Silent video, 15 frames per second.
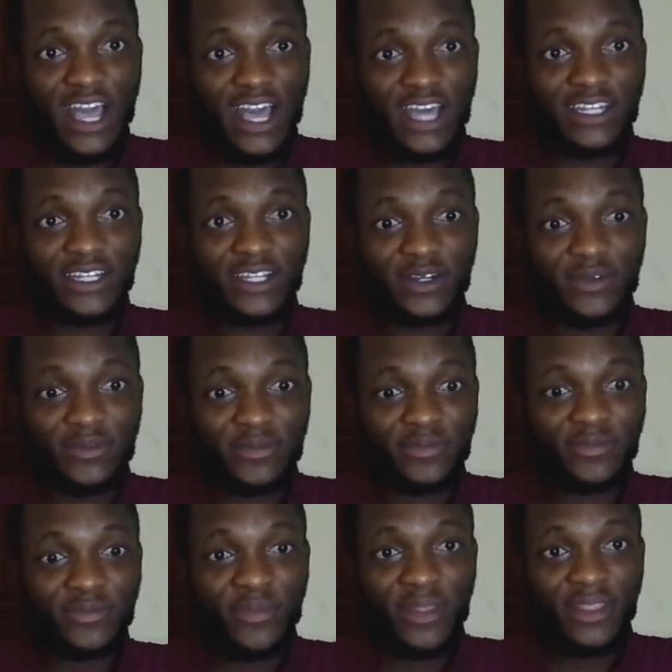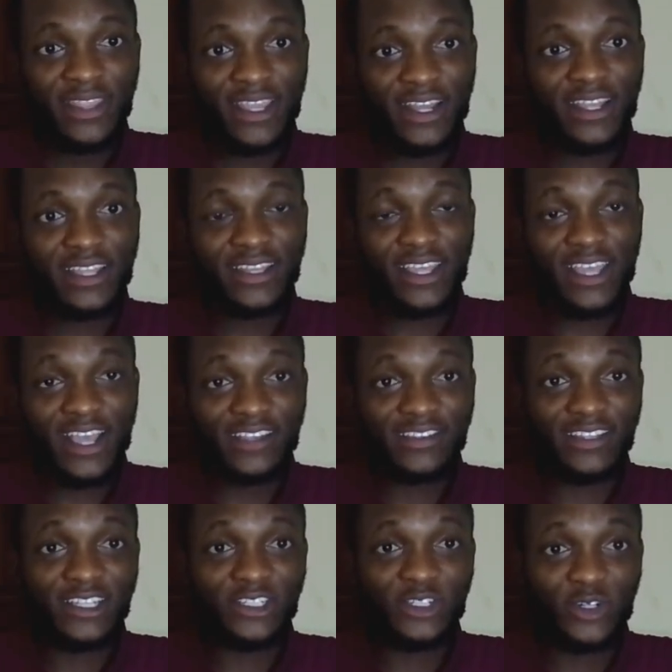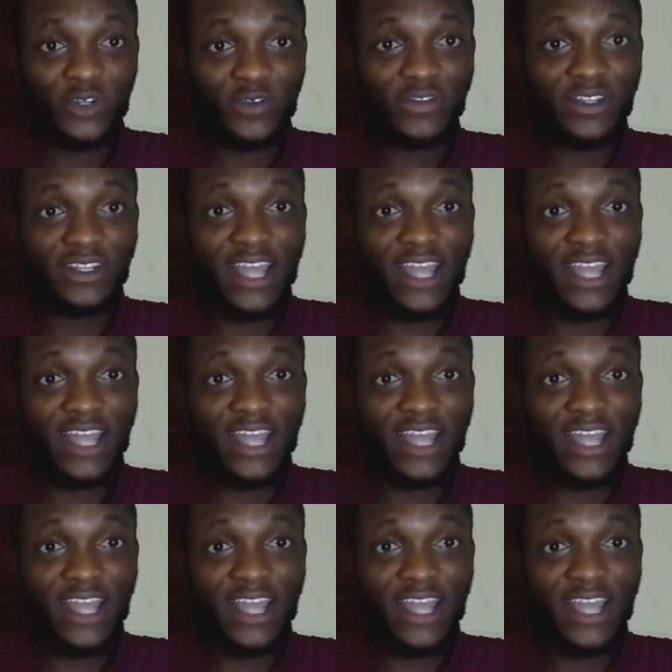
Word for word: and um, the, the extension of the